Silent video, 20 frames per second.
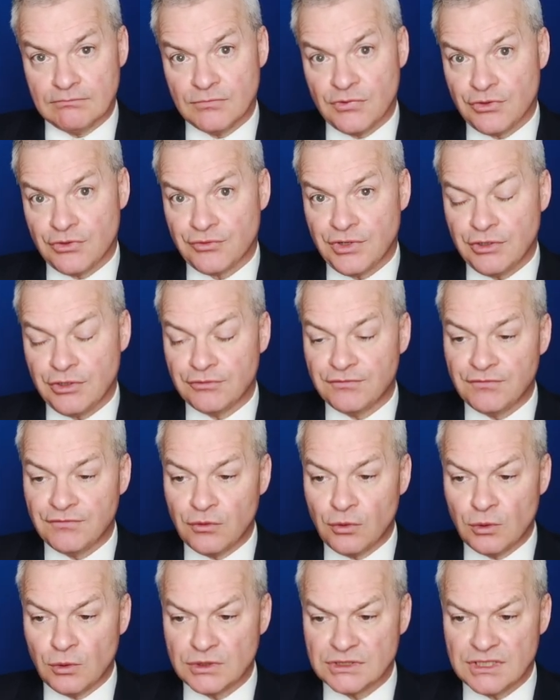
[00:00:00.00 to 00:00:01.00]
3 or
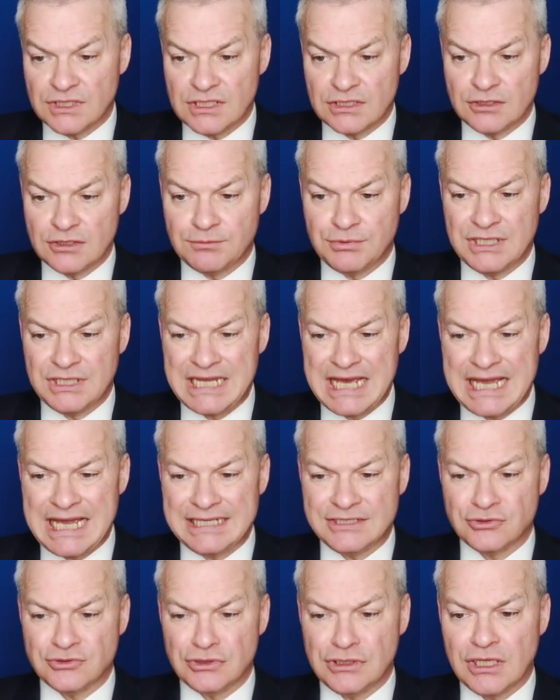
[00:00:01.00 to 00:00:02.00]
4. So there could be an
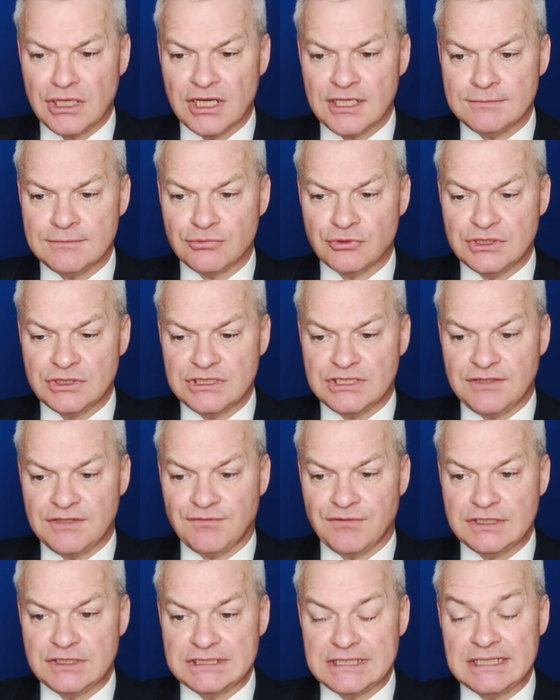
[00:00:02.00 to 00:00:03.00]
8 or 9 point
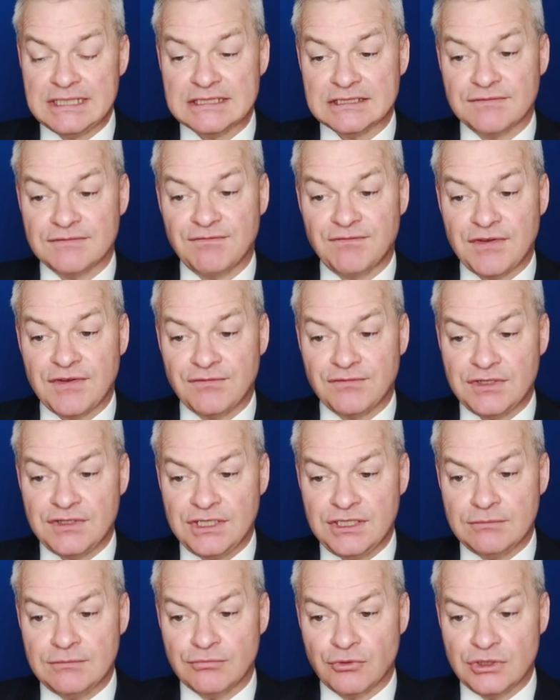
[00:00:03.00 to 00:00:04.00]
difference, and there's a
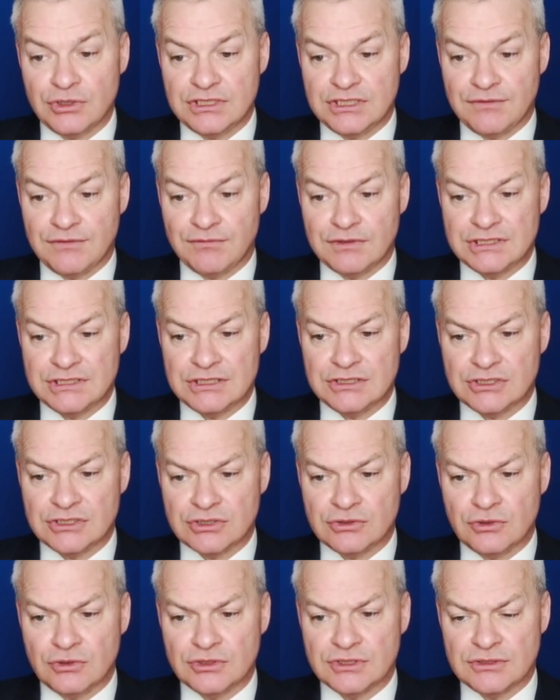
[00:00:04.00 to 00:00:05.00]
15 point difference in
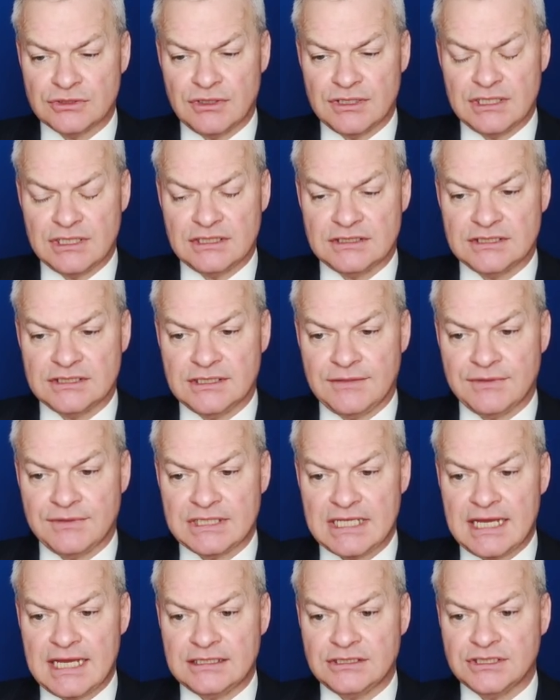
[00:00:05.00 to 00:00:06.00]
scores. So I think
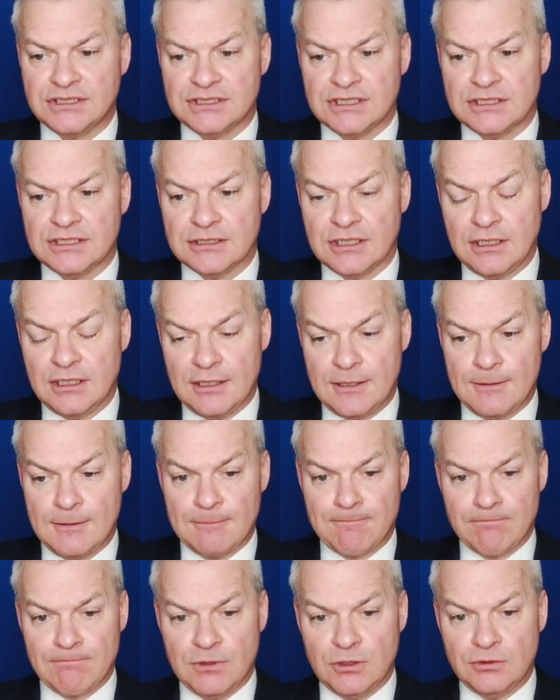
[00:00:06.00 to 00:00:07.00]
civet edges it,
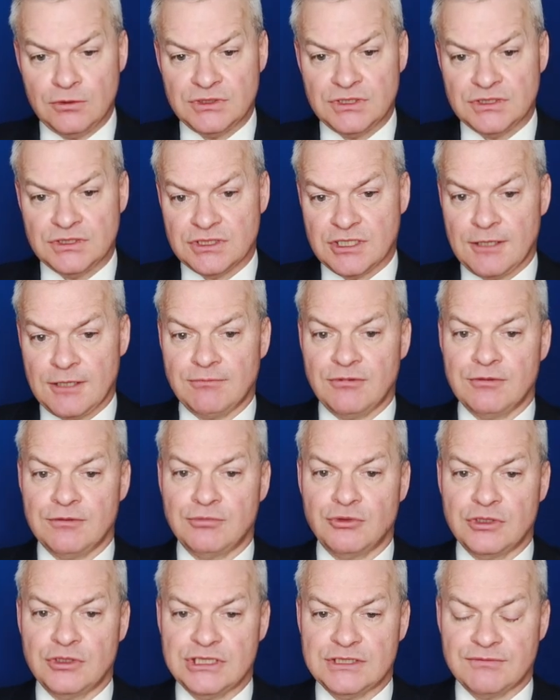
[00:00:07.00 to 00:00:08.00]
loses a couple of
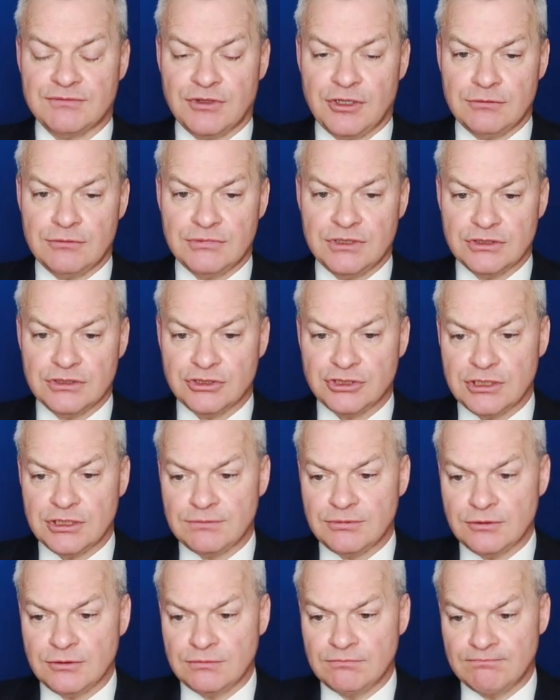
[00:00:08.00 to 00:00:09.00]
points for opening the
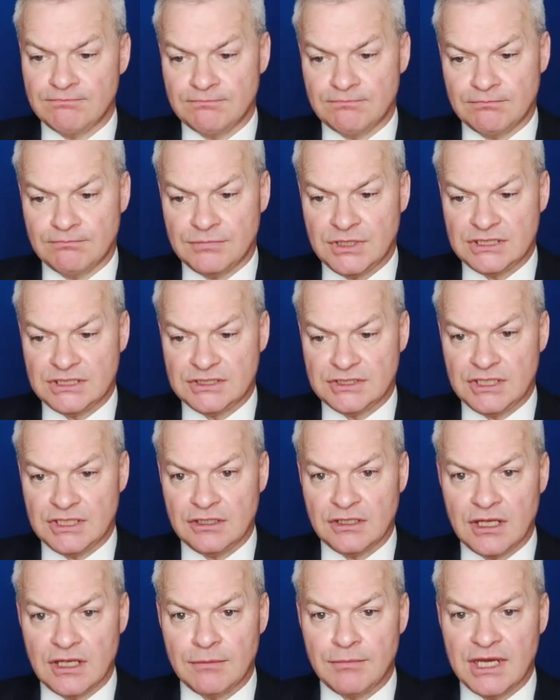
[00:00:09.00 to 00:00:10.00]
triple, but
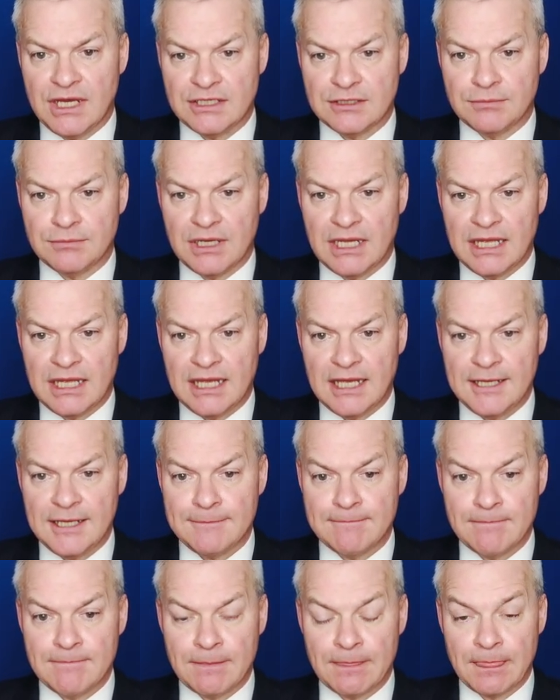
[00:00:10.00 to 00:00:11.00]
still a better
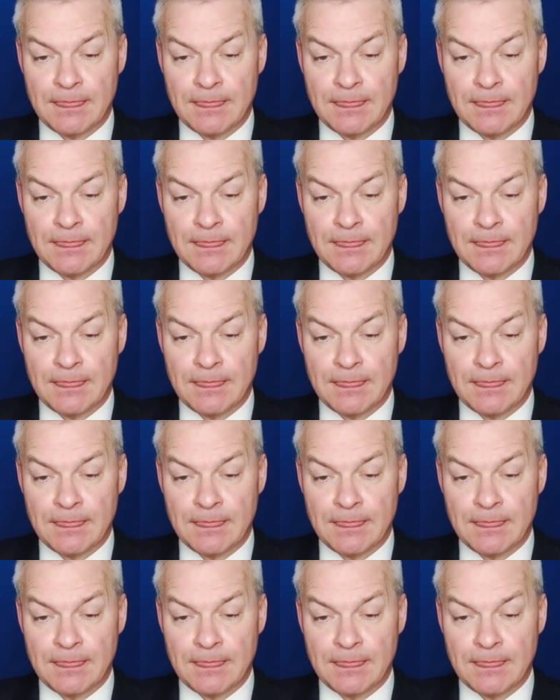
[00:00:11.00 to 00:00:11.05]
play.